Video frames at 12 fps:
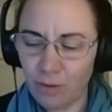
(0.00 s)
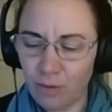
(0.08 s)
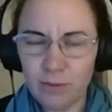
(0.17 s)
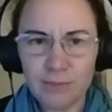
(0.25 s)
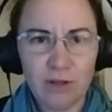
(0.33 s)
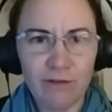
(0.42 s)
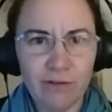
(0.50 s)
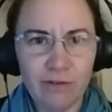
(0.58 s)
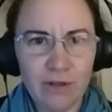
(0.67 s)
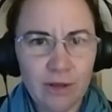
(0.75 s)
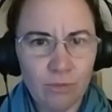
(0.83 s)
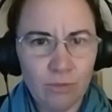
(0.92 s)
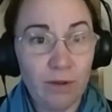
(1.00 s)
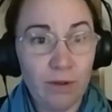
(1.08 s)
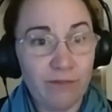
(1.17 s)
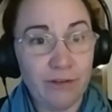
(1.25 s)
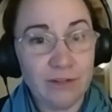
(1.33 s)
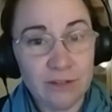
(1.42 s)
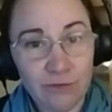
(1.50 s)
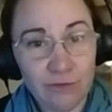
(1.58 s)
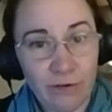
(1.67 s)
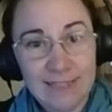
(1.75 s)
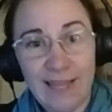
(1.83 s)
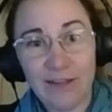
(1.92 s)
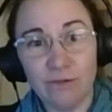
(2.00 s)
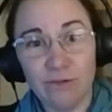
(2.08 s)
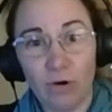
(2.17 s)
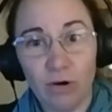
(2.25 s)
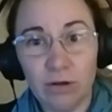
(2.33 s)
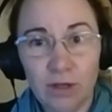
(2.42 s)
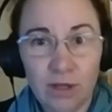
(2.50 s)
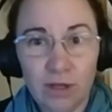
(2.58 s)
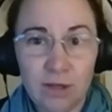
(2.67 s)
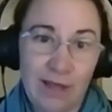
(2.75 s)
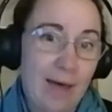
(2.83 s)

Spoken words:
what if it's translated wrong, happen today.